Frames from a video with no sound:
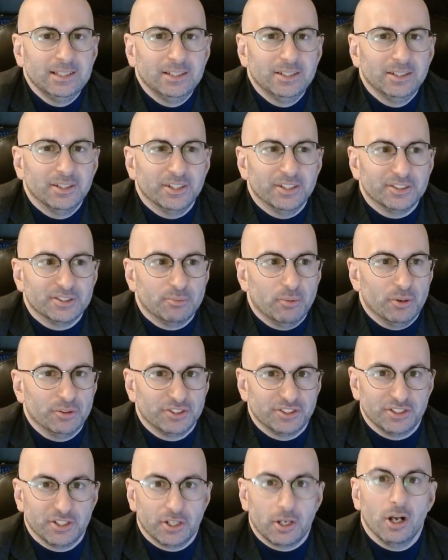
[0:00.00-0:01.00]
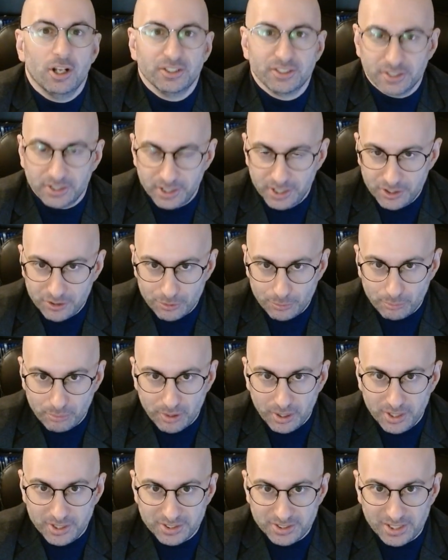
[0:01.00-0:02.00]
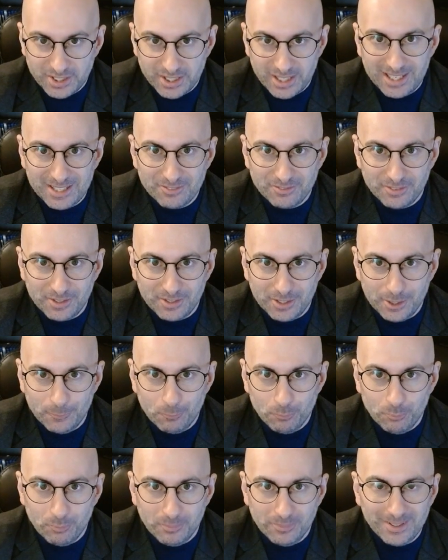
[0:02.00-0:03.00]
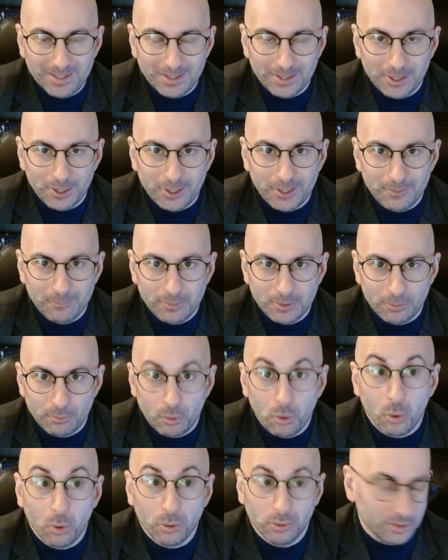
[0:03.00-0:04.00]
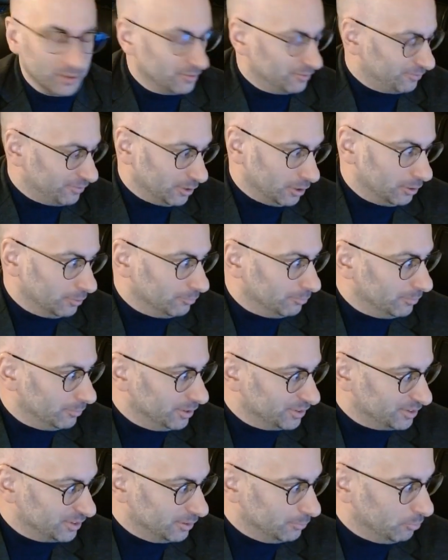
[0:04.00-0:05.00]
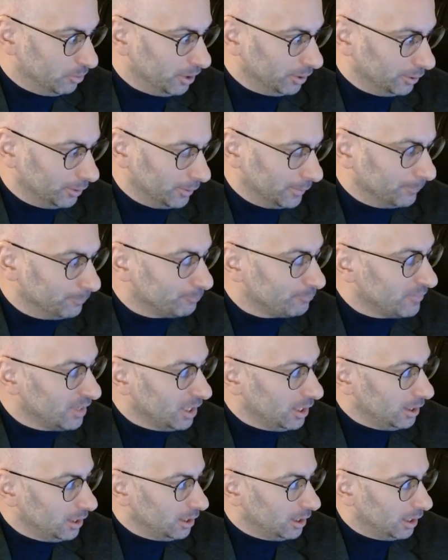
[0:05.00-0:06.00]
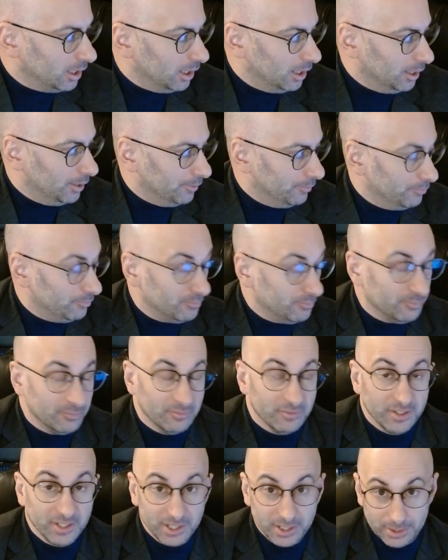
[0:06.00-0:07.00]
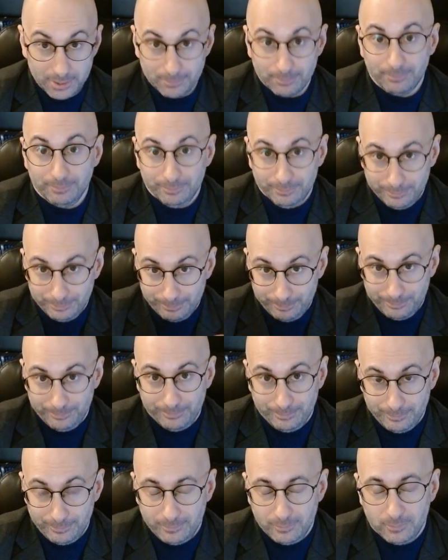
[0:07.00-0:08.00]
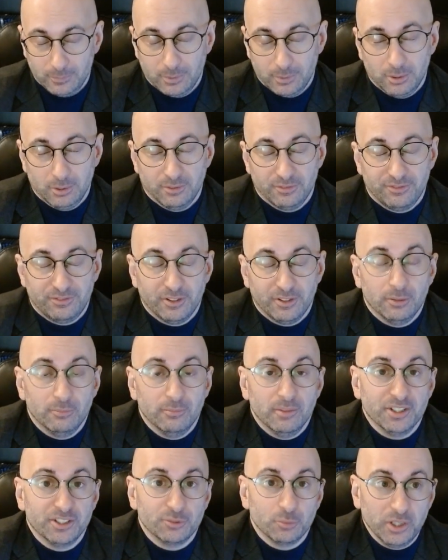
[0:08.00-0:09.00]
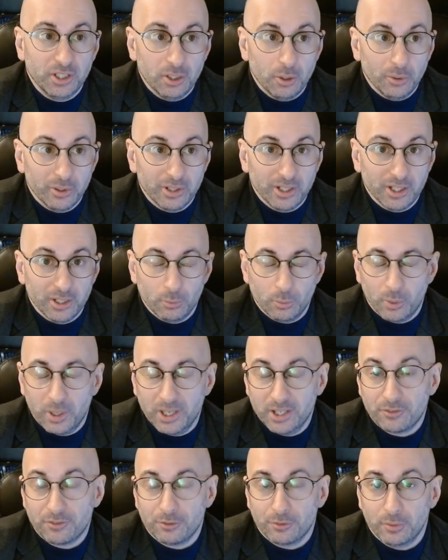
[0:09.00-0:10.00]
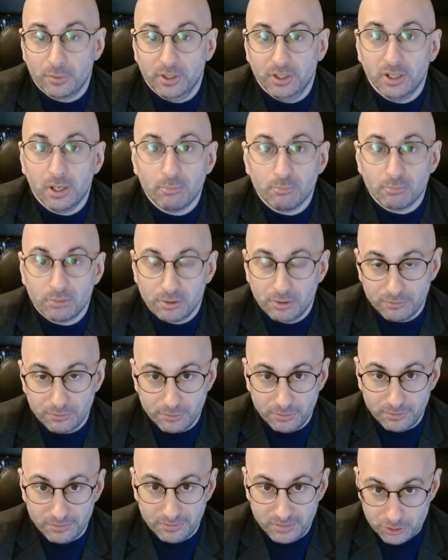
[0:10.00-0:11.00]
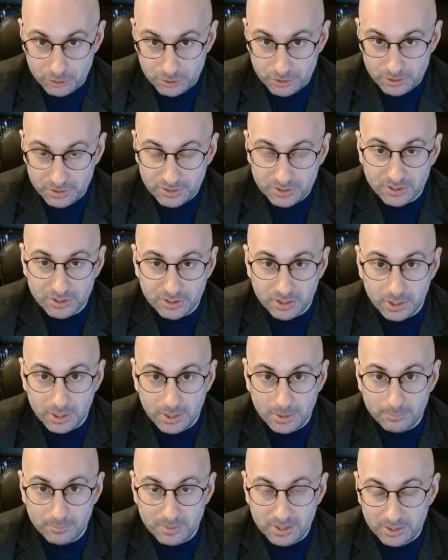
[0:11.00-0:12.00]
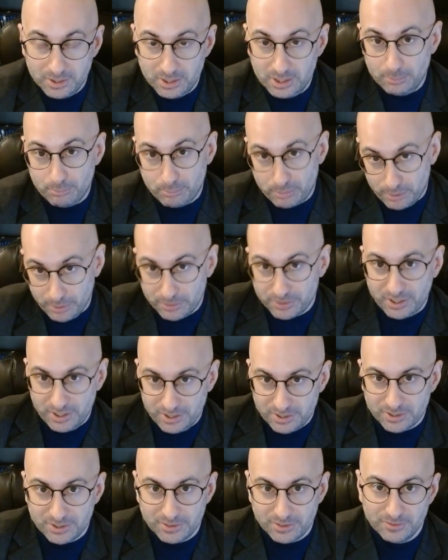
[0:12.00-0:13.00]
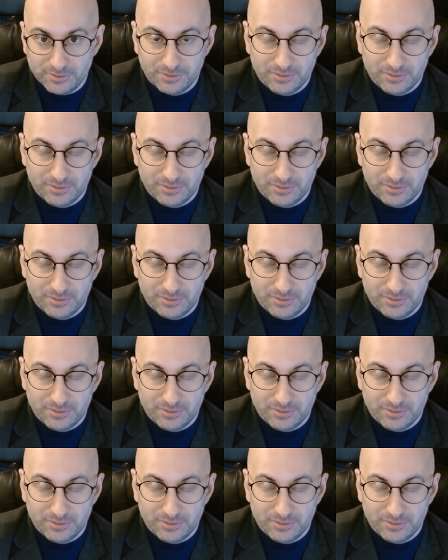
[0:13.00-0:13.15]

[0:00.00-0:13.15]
I suppose as a consolation prize, they gave him a role in the film as the butler. The film, as we know it, had went through a number of revisions in the process of